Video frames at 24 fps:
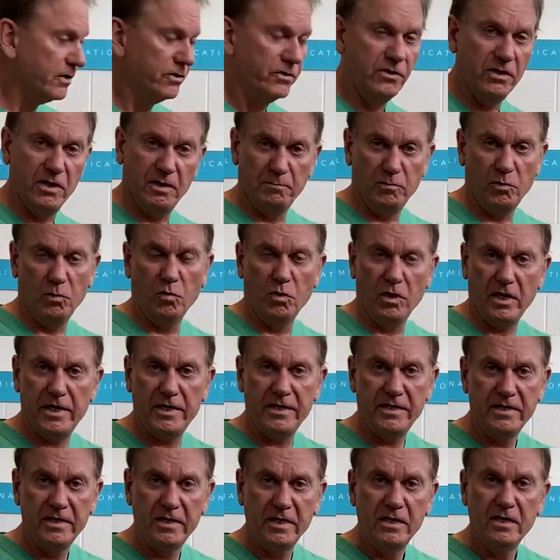Number
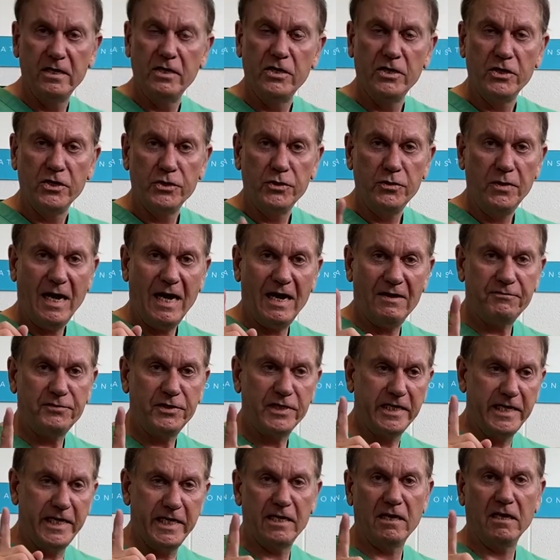one, you have to
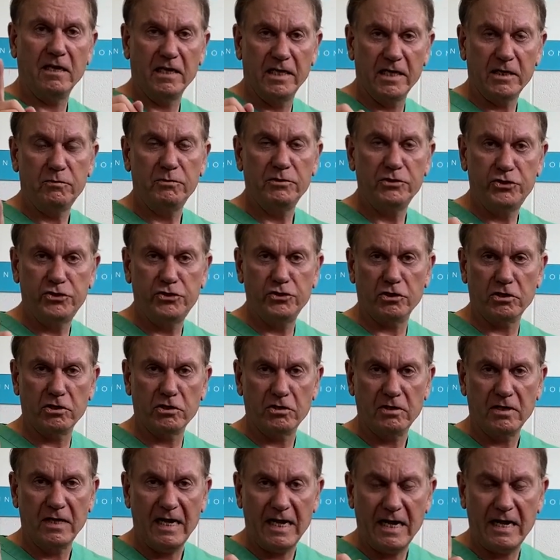get liquid
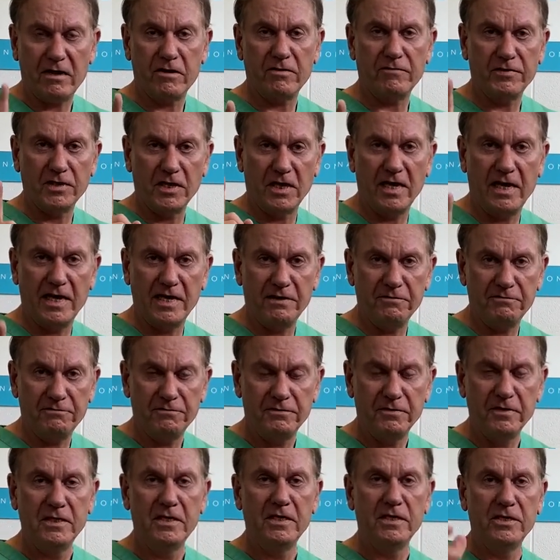sugar out of your life.
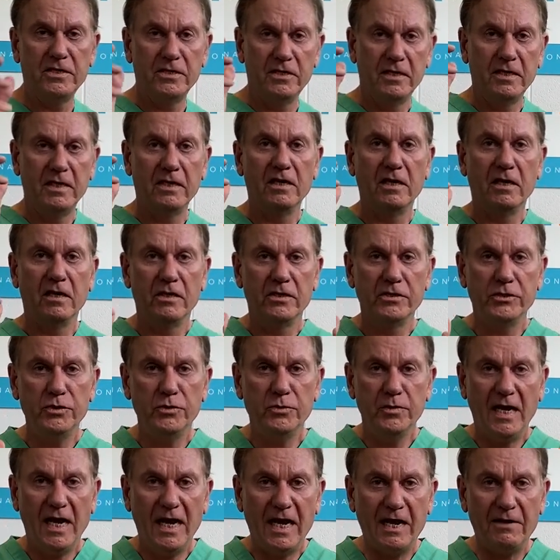You
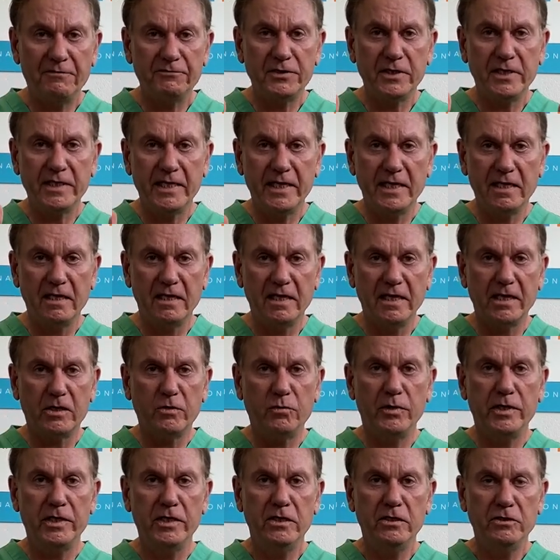have to get
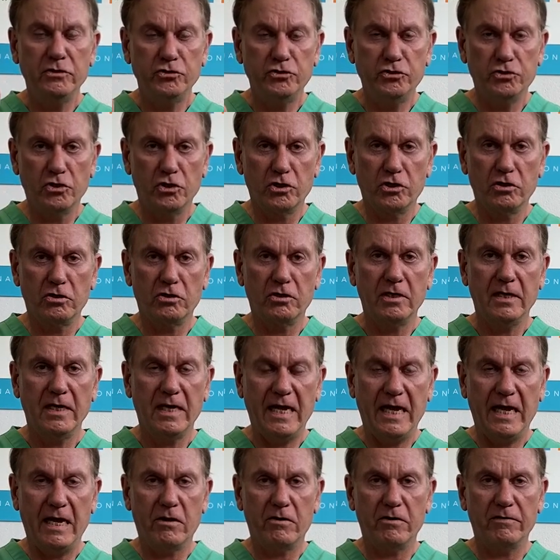liquid sugar
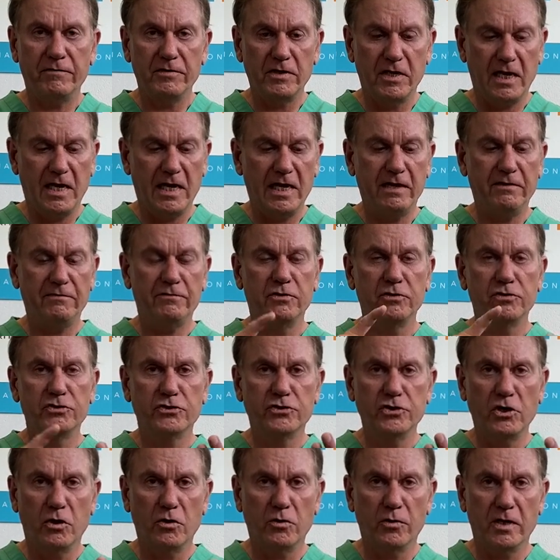out of your life.
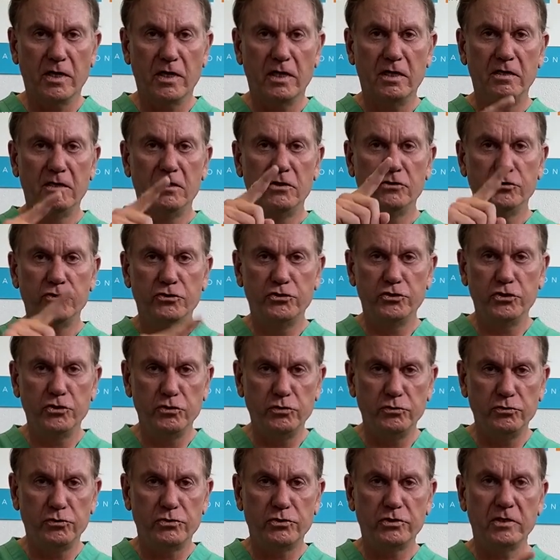Soda,
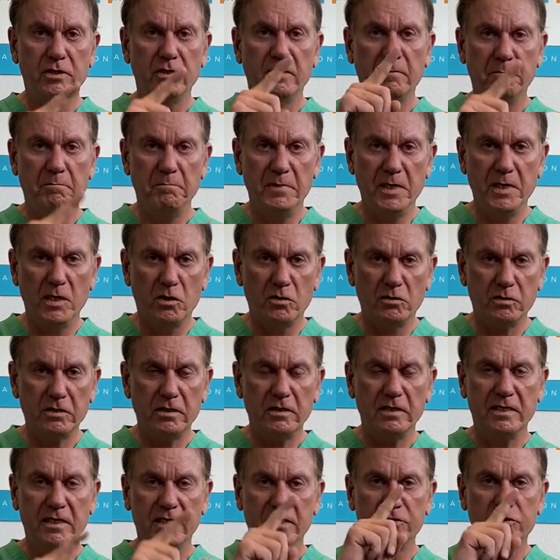juice, milk,
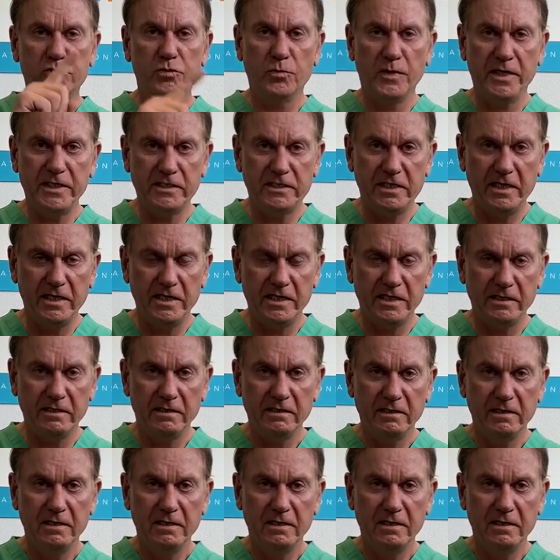and sweet tea.